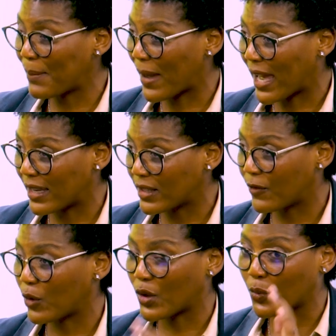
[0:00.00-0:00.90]
a ballot
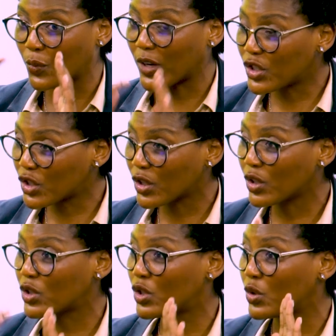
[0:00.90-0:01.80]
for the
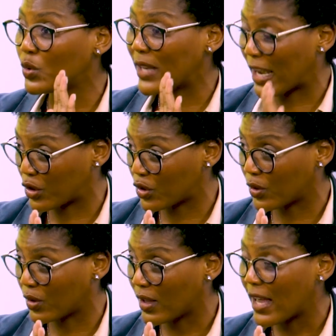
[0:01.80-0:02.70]
regional to
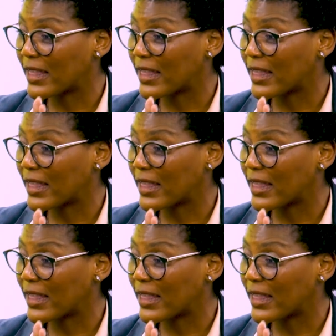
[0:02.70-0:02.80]
national.